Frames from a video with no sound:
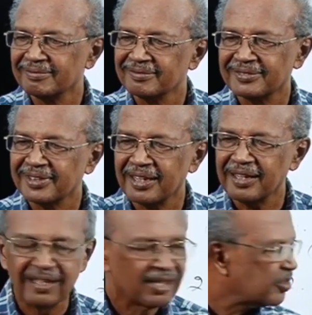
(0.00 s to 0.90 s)
Okay?
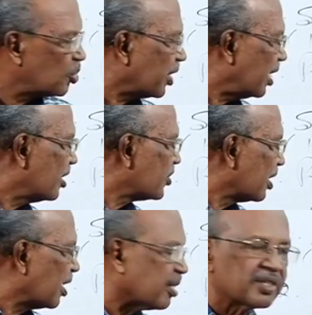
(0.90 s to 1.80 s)
So, he is
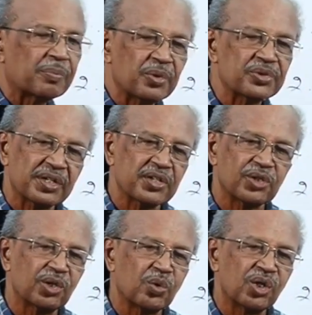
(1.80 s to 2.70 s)
singing. Suppose he does
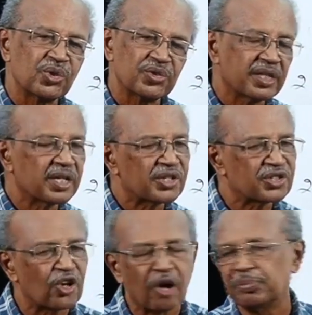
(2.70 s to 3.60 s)
not want to sing, he can
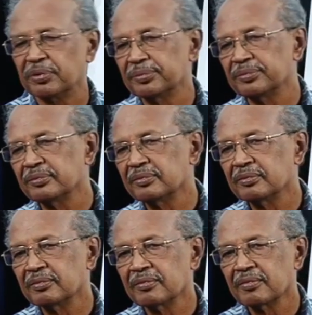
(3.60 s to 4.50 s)
stop.
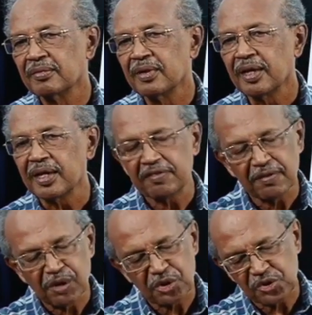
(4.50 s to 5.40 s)
If he
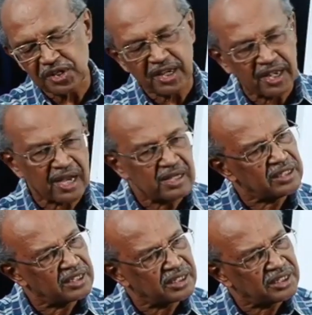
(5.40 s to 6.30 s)
wants to sing again, he
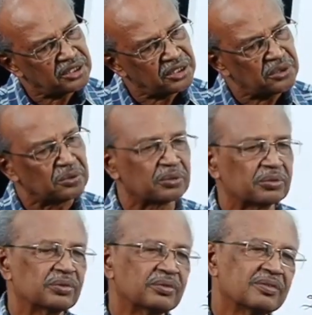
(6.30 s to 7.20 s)
can continue.
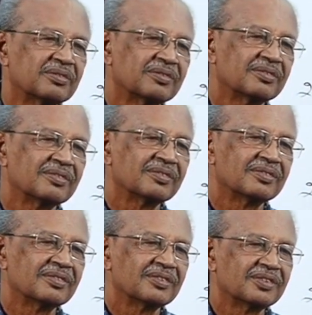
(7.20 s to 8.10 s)

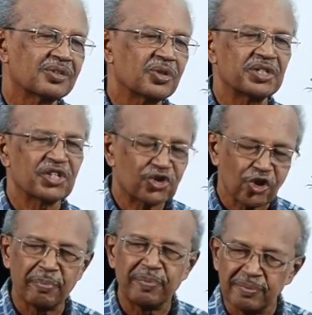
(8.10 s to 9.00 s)
So, it is
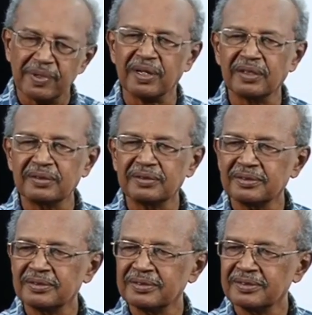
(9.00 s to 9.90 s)
stoppable.
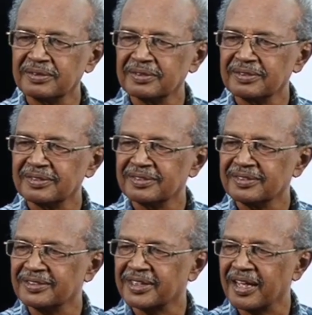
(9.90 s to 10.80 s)

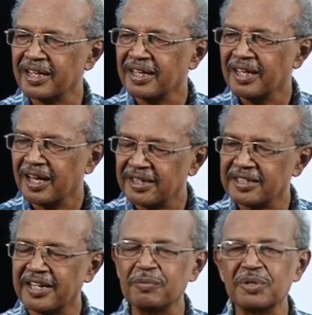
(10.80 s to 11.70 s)
Okay? And it
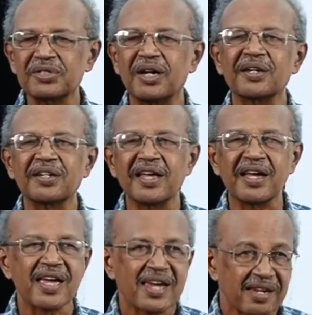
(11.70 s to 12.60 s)
can be started
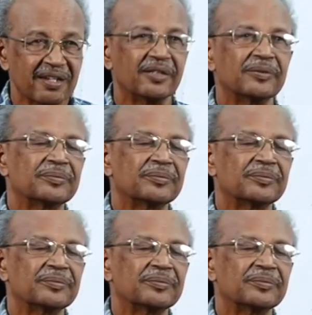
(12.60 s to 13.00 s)
again.